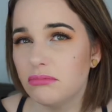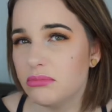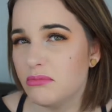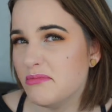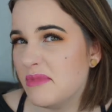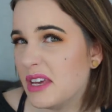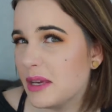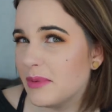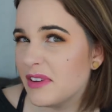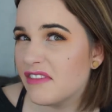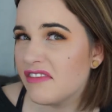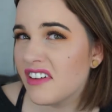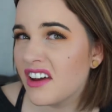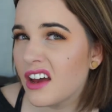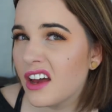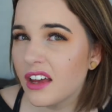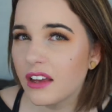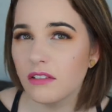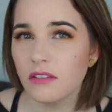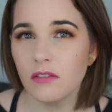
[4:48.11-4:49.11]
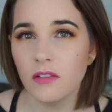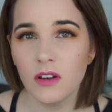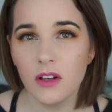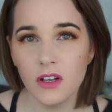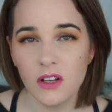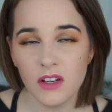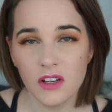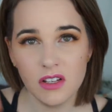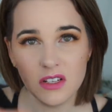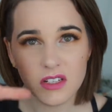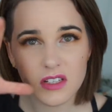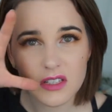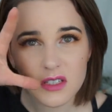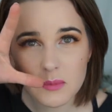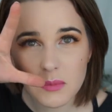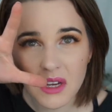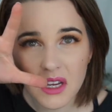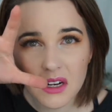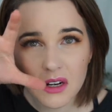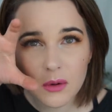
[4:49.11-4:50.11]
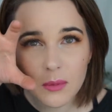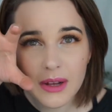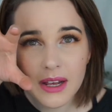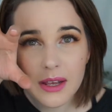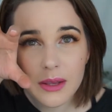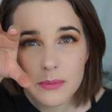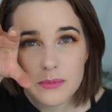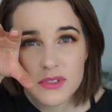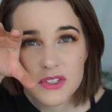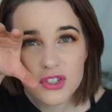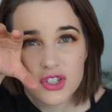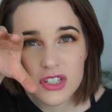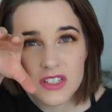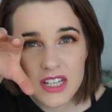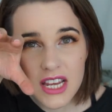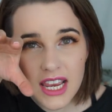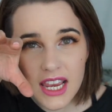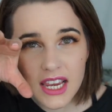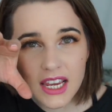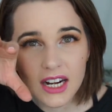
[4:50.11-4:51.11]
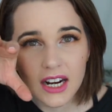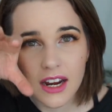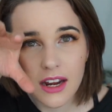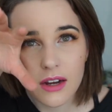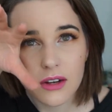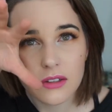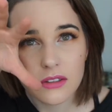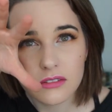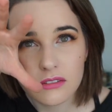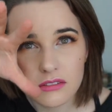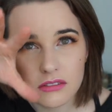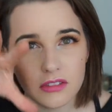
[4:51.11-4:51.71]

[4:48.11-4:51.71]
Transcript: maybe five spider webs just hanging out